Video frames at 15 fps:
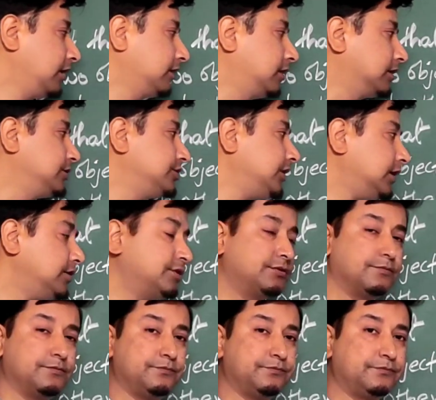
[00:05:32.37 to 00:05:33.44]
The judge
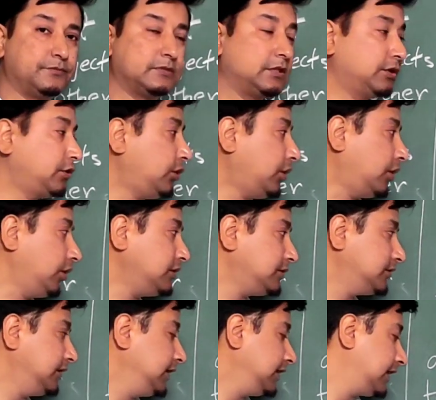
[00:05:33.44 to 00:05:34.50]

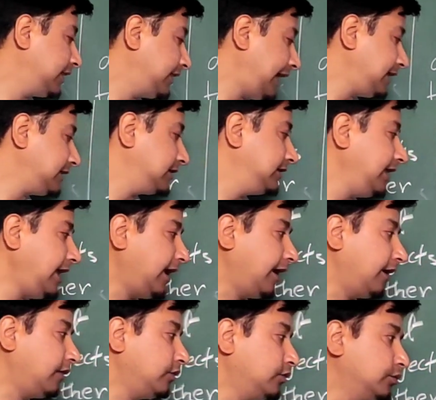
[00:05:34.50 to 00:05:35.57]
thought that
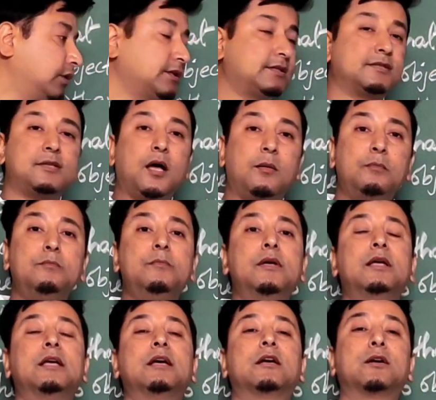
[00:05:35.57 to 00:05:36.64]
there was
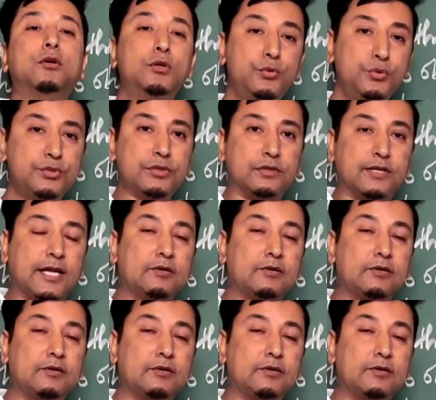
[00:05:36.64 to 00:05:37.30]
some collusion,